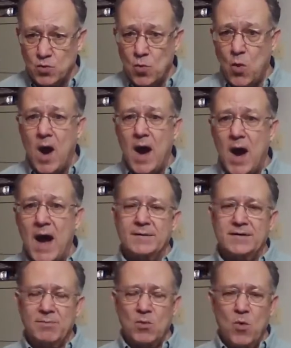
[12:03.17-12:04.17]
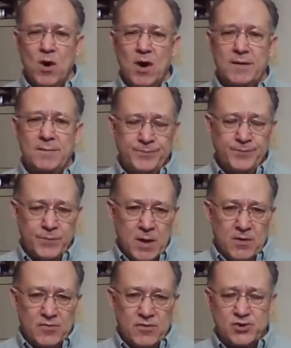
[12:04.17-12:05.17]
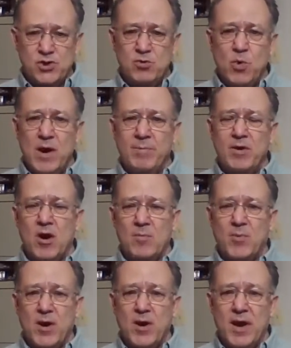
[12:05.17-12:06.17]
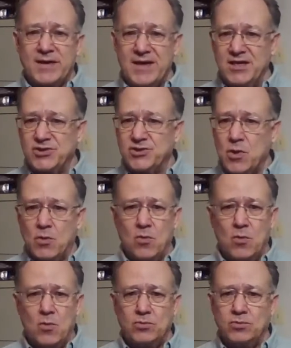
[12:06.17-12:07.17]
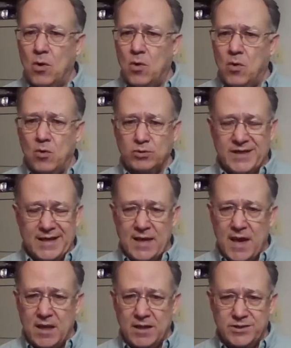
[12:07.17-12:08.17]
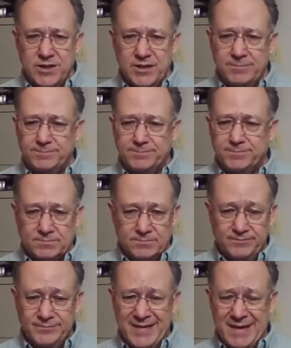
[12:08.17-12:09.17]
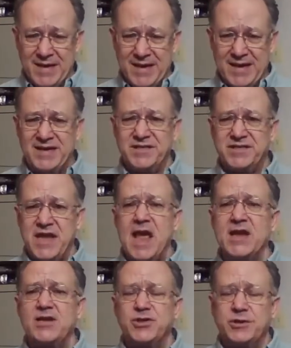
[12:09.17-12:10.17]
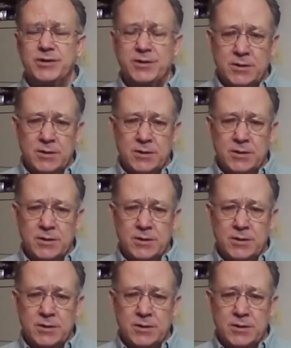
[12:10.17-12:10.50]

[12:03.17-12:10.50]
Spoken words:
Why? Number one, the Zoom webinar product, it is old technology. I mean, it is ancient.